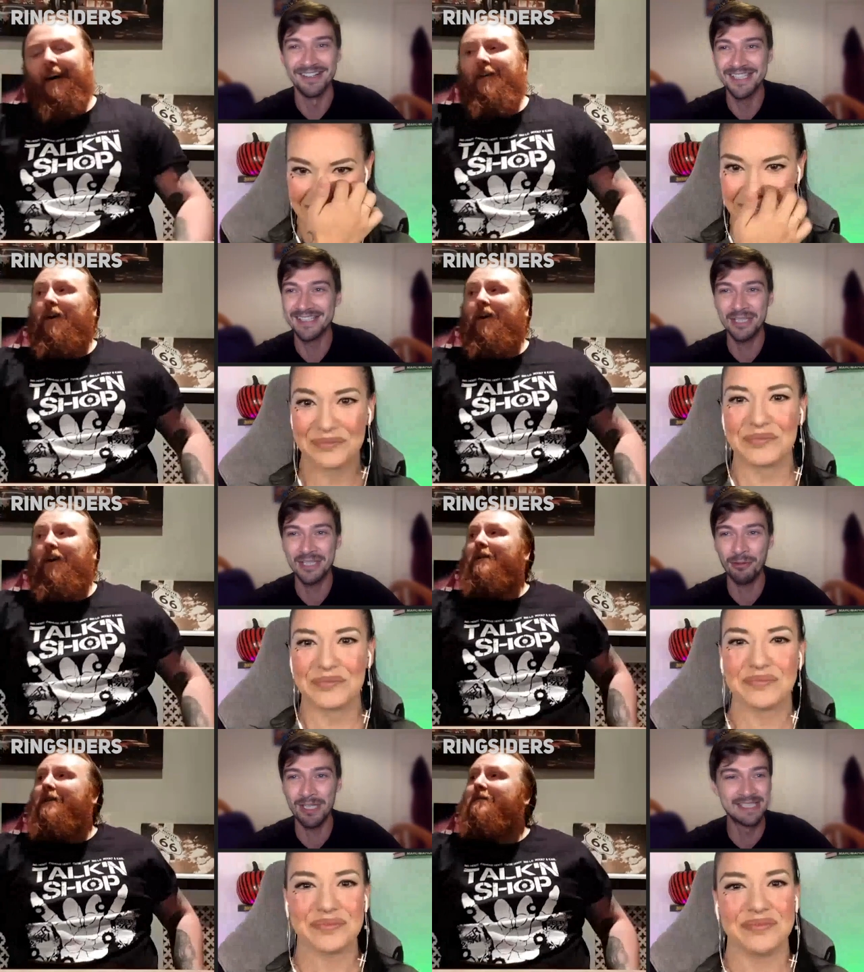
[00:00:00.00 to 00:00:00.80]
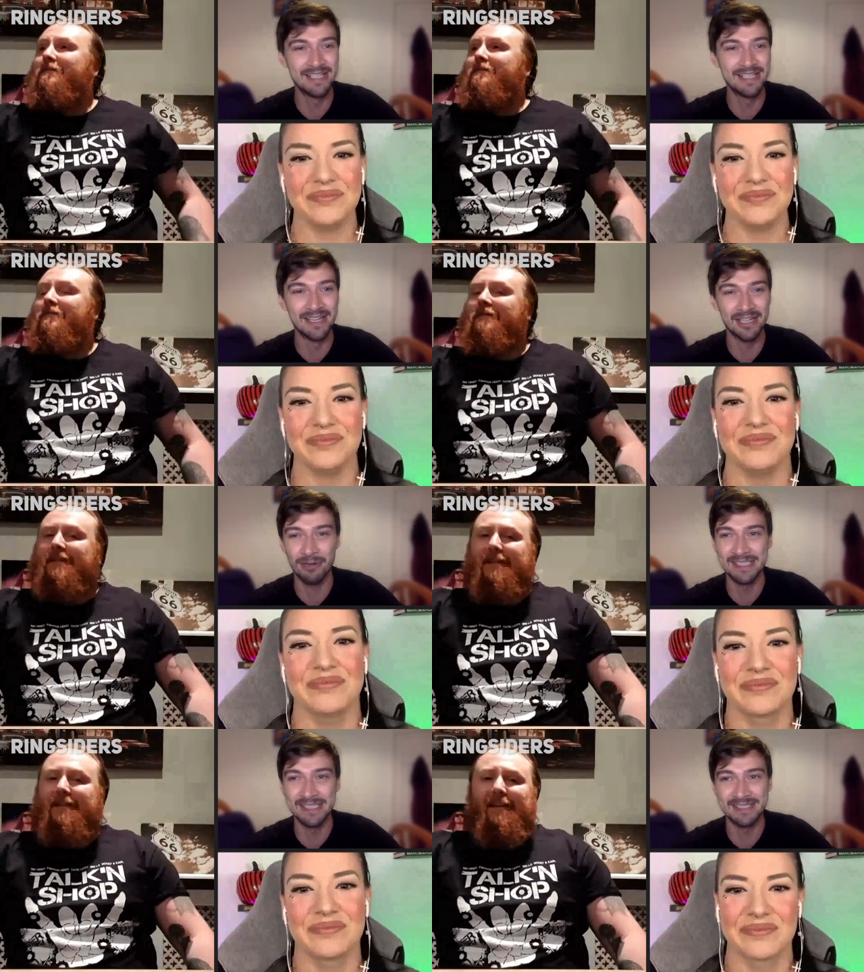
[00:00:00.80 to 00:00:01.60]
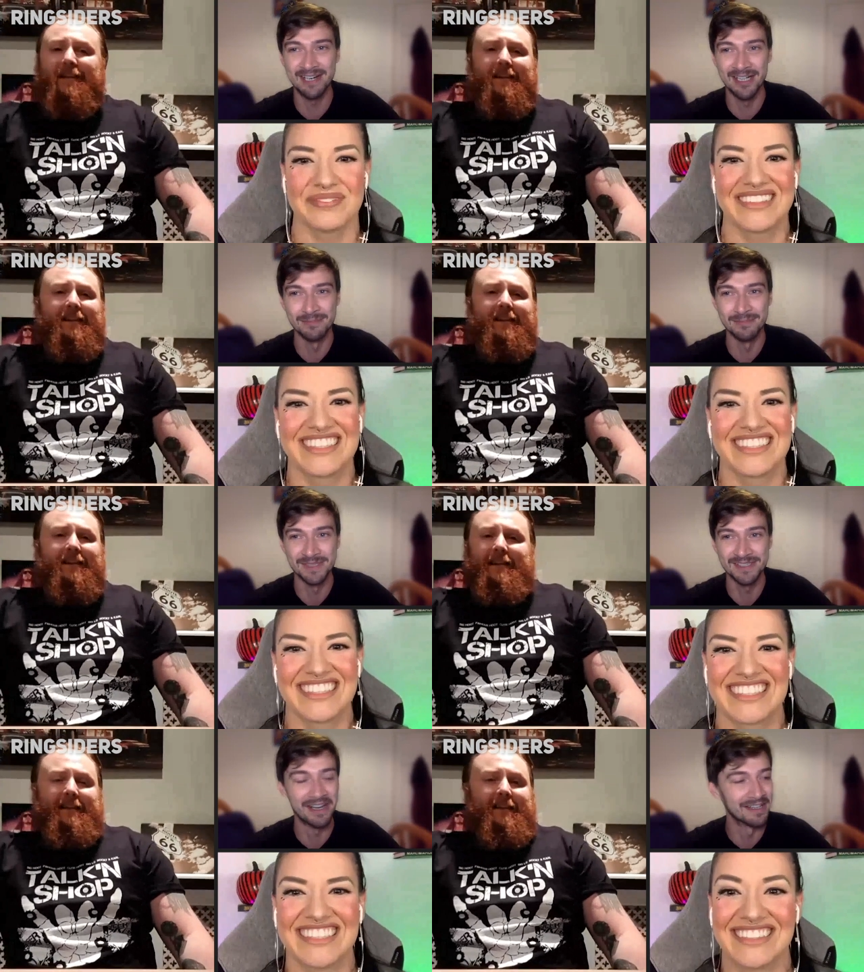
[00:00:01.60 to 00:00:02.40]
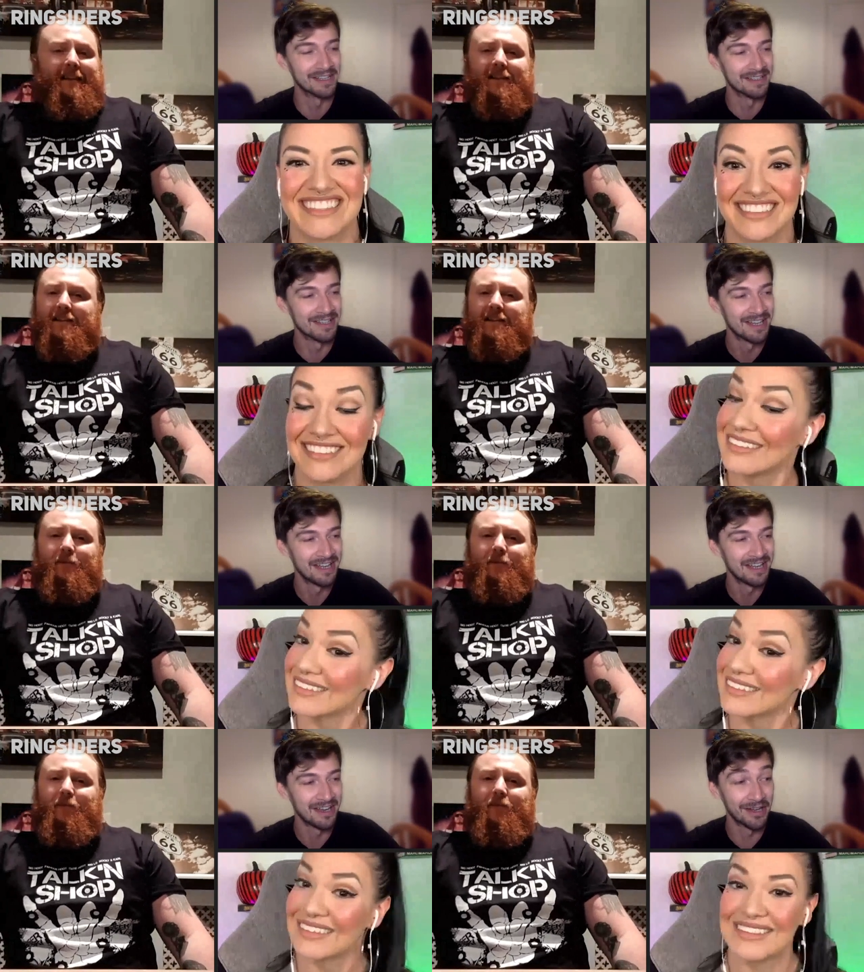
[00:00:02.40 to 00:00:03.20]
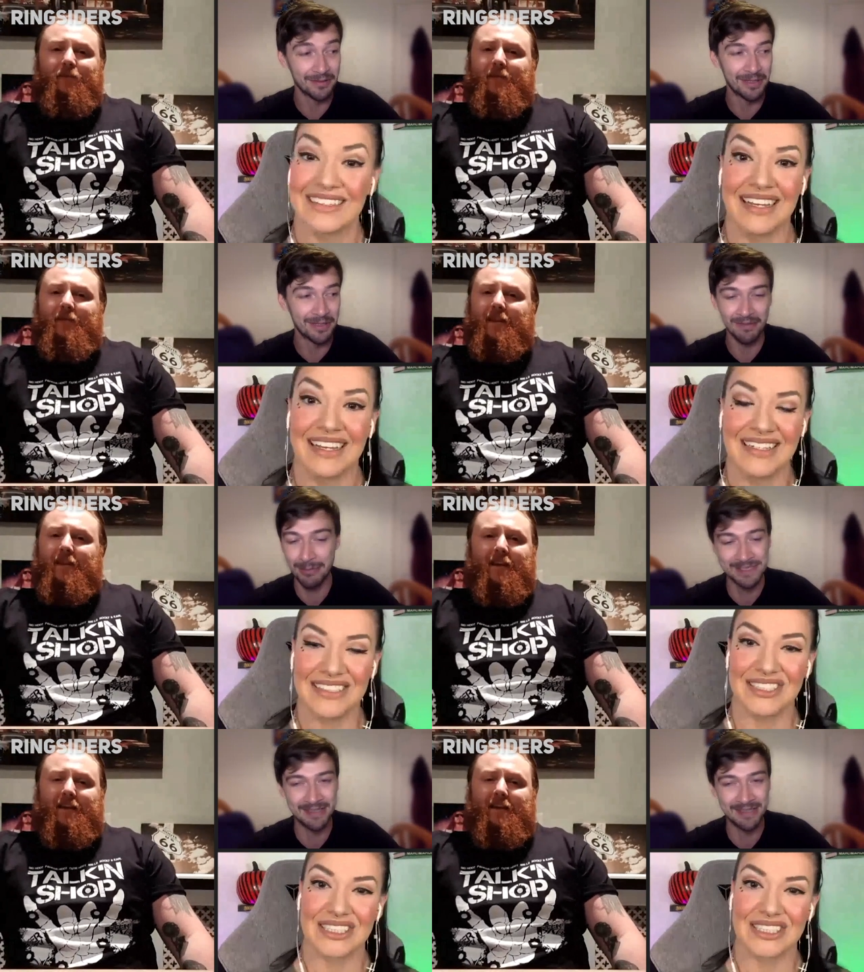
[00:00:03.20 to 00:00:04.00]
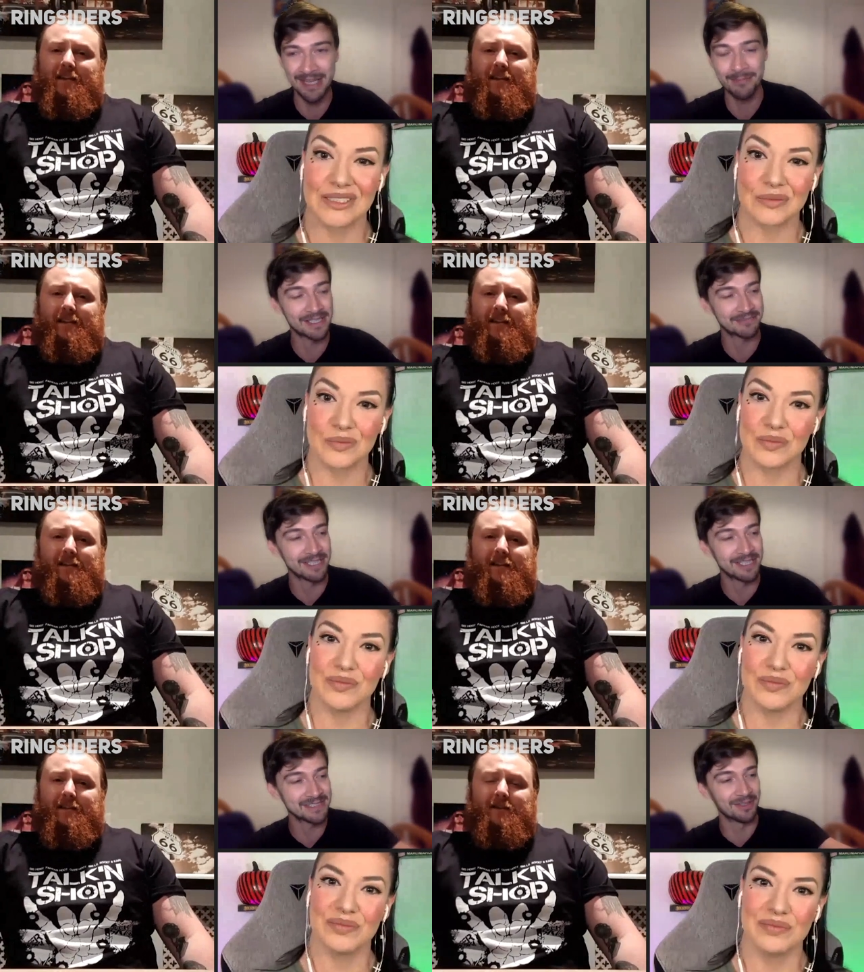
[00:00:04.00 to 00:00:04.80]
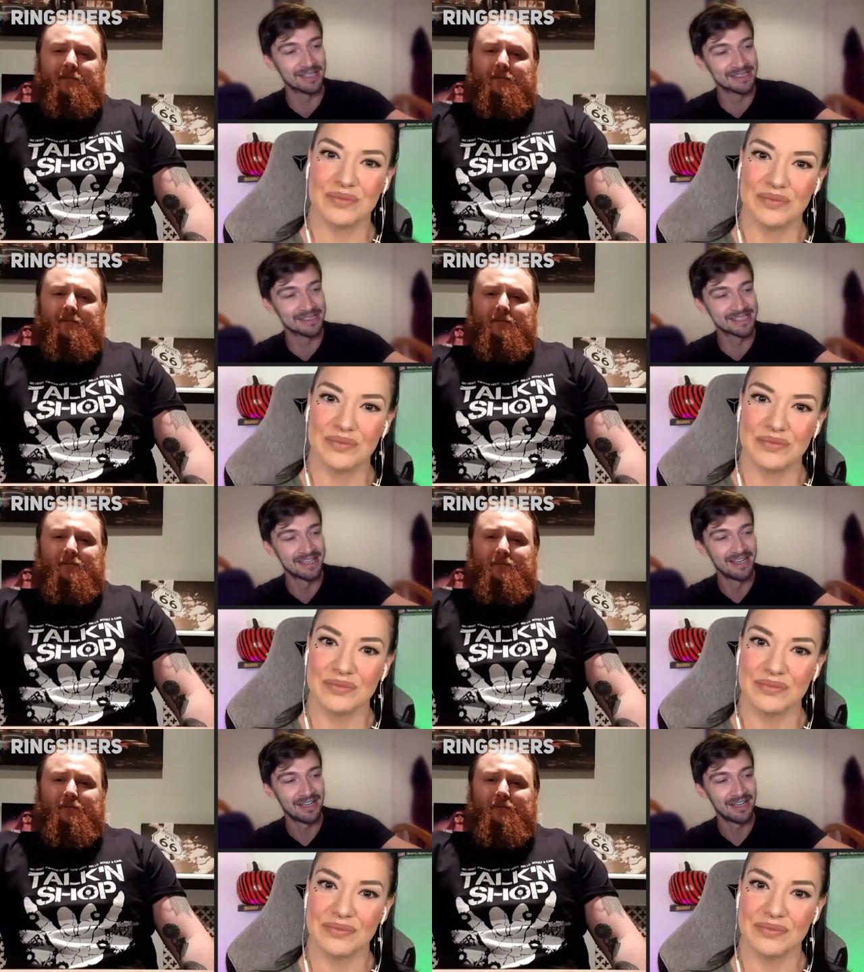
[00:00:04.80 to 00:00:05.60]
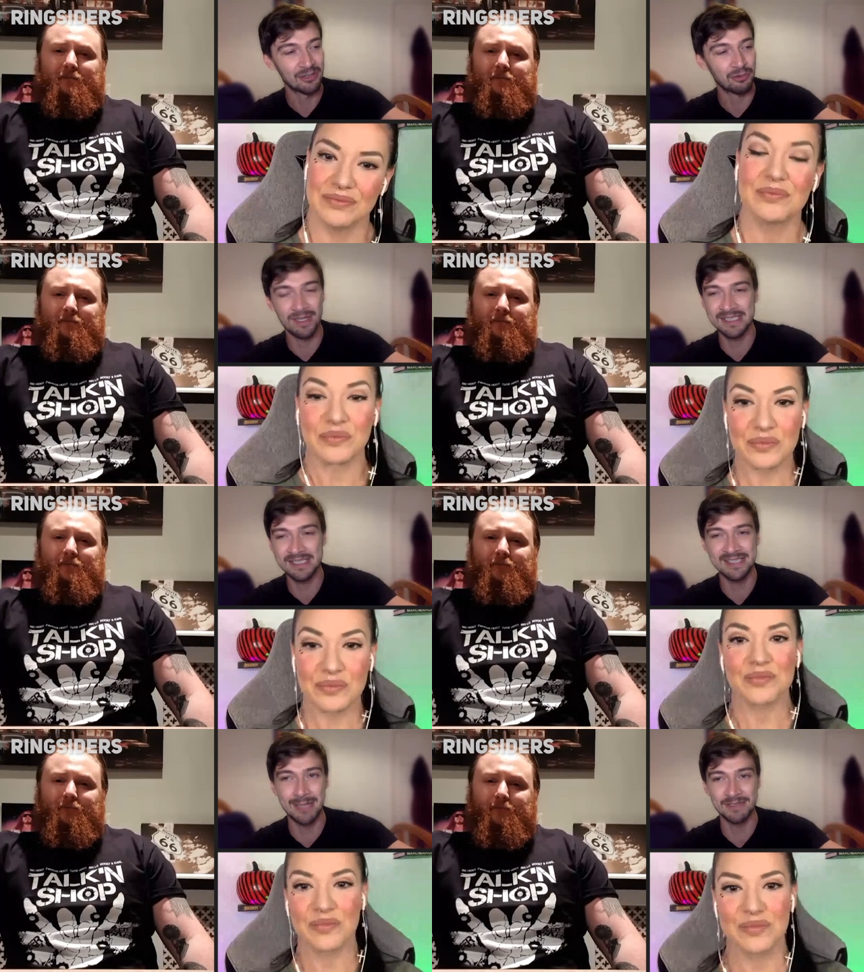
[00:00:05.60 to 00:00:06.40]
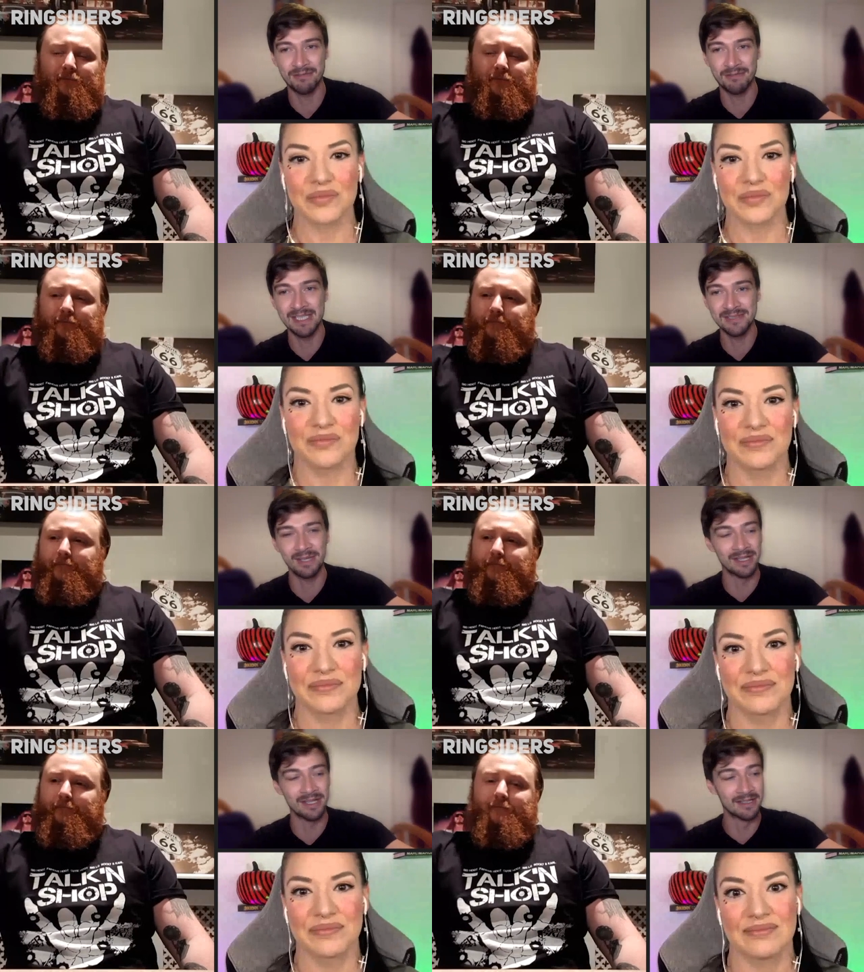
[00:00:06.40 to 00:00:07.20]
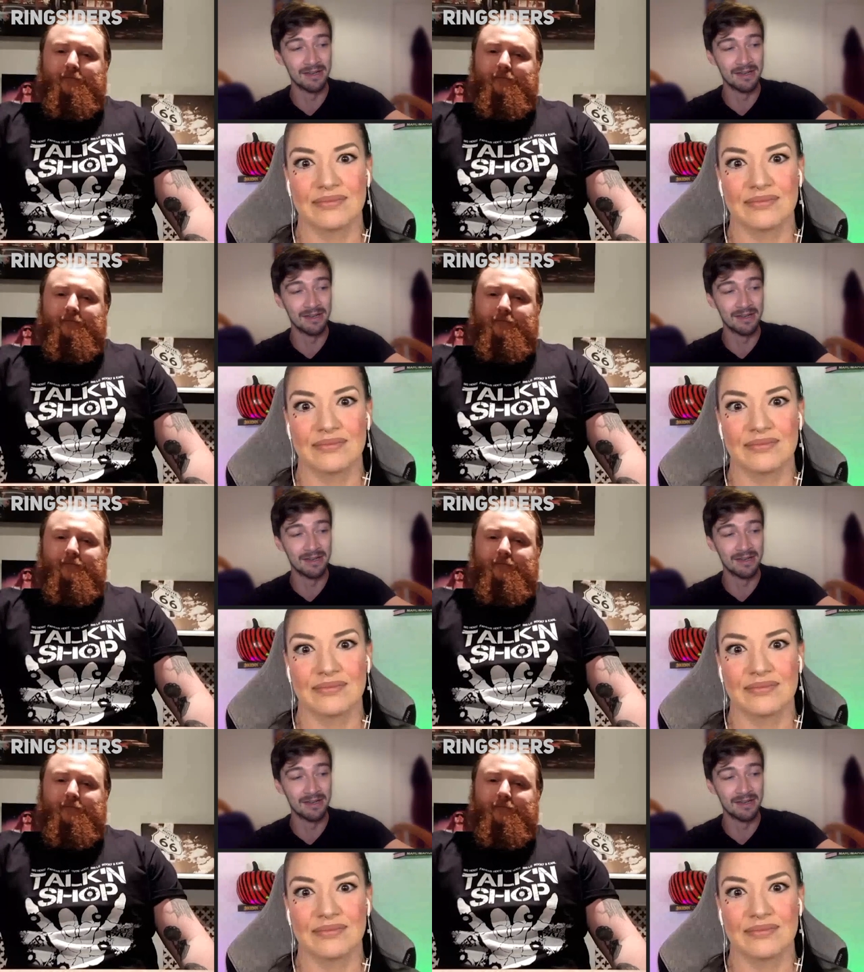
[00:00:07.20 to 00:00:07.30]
Speaker 1: it's, it's, crazy, um, uh, crazy times, and uh, like we said, getting back to wrestling, it's crazy times for wrestling.